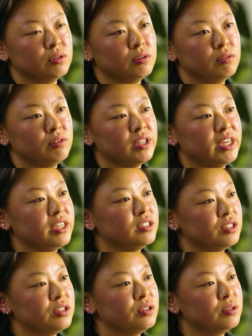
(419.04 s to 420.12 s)
relate
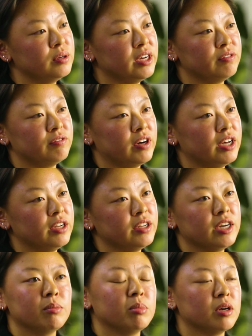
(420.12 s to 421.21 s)
to and find
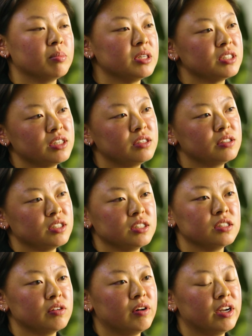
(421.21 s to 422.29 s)
like purpose in, since
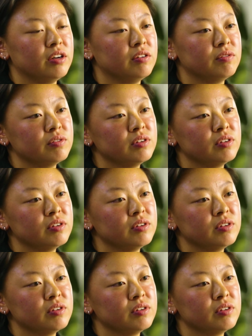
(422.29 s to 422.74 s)
a lot of